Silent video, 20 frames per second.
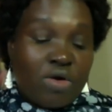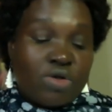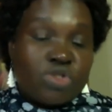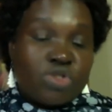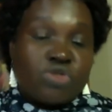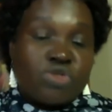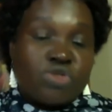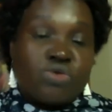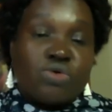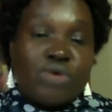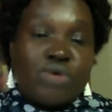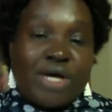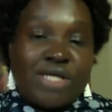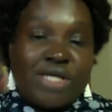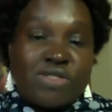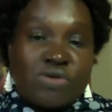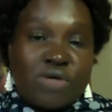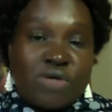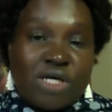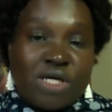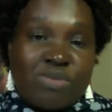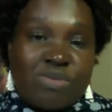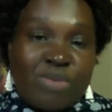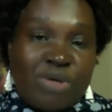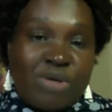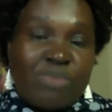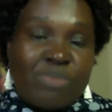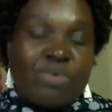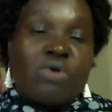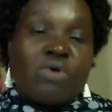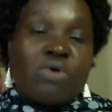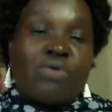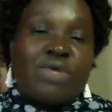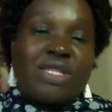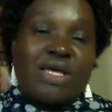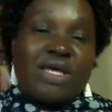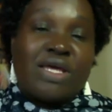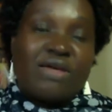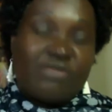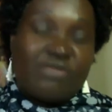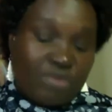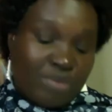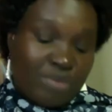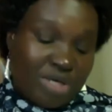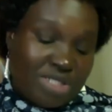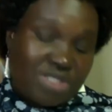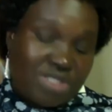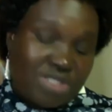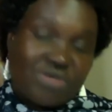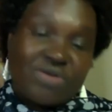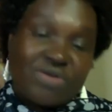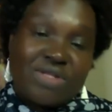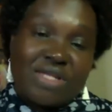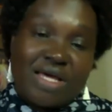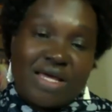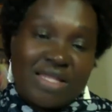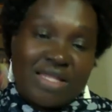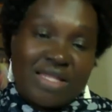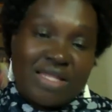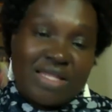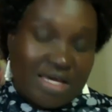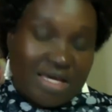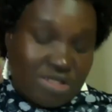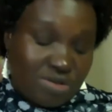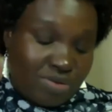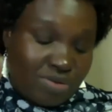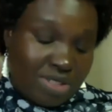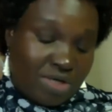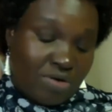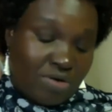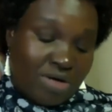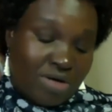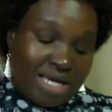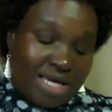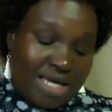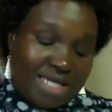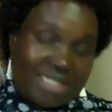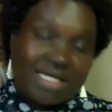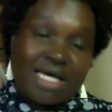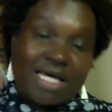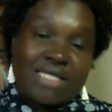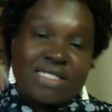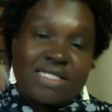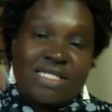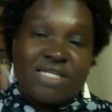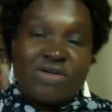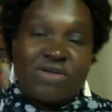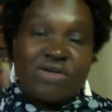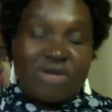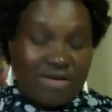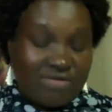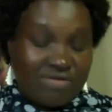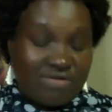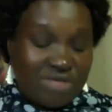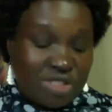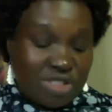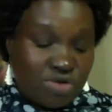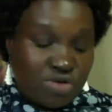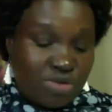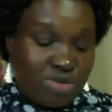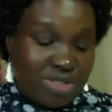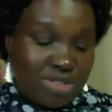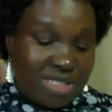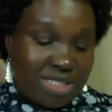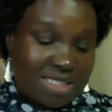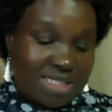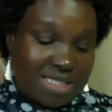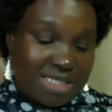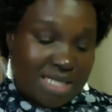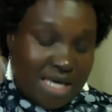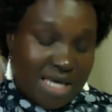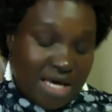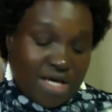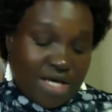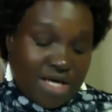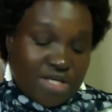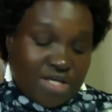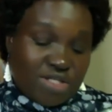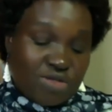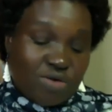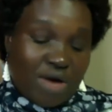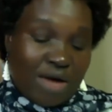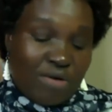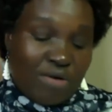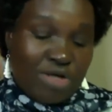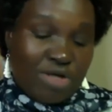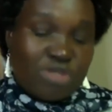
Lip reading: to educate people with the information that we collect as Neolife distributors. So I want